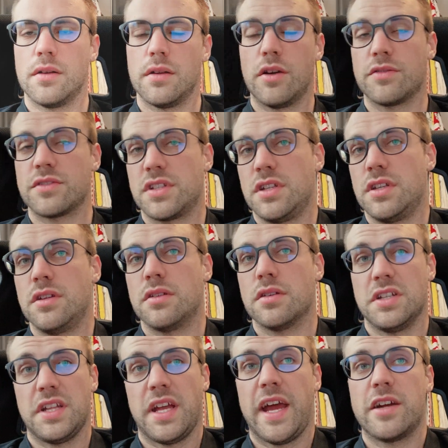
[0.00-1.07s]
Obviously
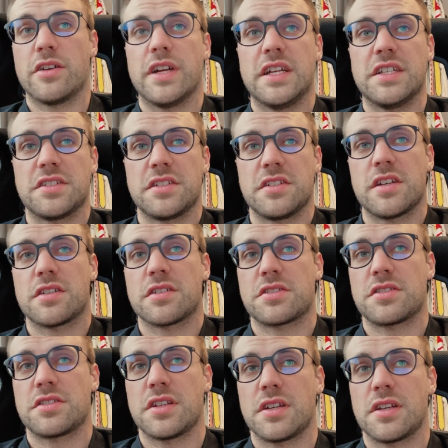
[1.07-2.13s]
in iRacing
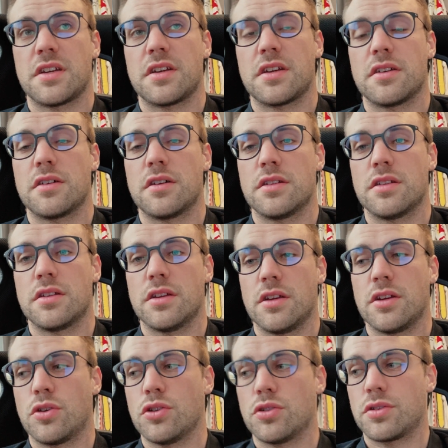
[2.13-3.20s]
there's a
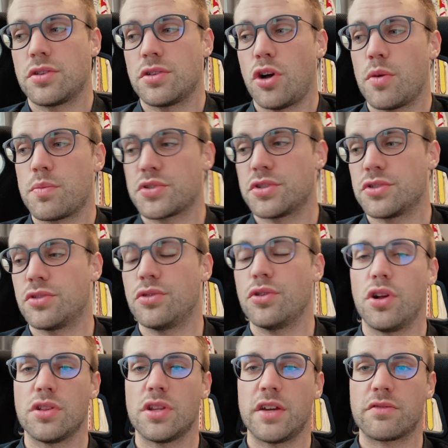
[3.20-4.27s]
good option to do
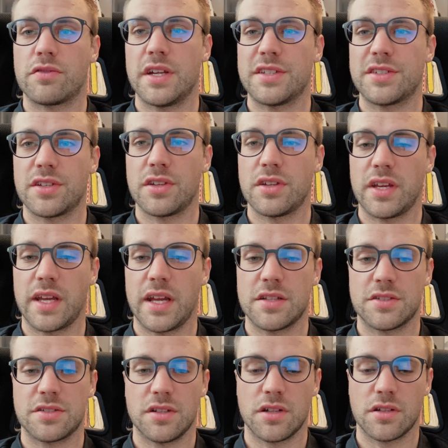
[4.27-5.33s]
online racing
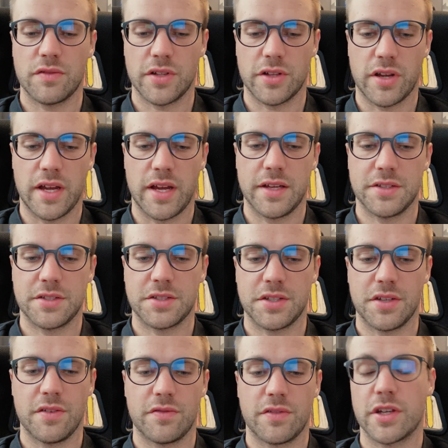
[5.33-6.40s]
against a lot of other guys,
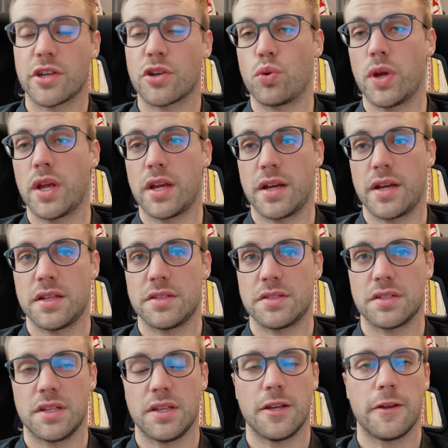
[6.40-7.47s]
very quick guys.